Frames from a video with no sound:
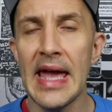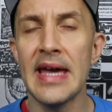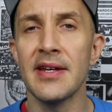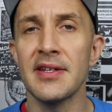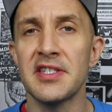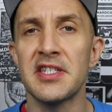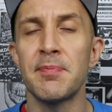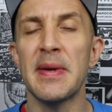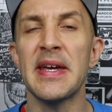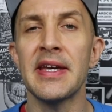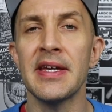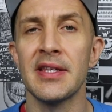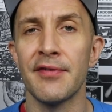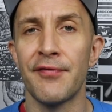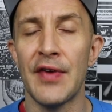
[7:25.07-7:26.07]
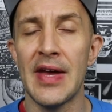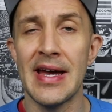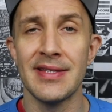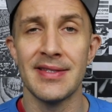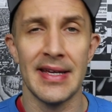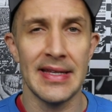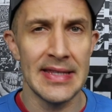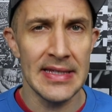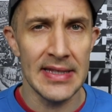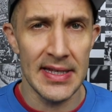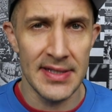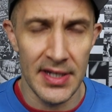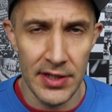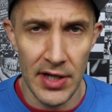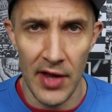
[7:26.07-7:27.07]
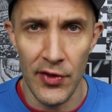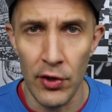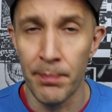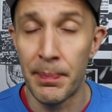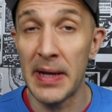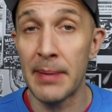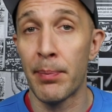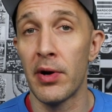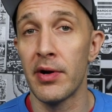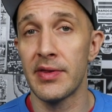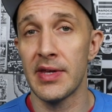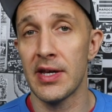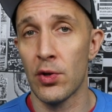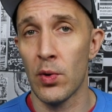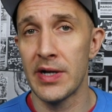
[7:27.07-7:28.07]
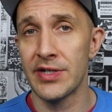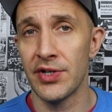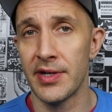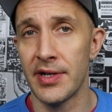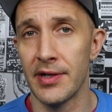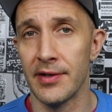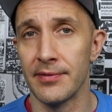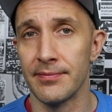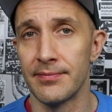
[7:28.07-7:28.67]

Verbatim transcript: And speaking of the fans, I think that's another big part of the equation here.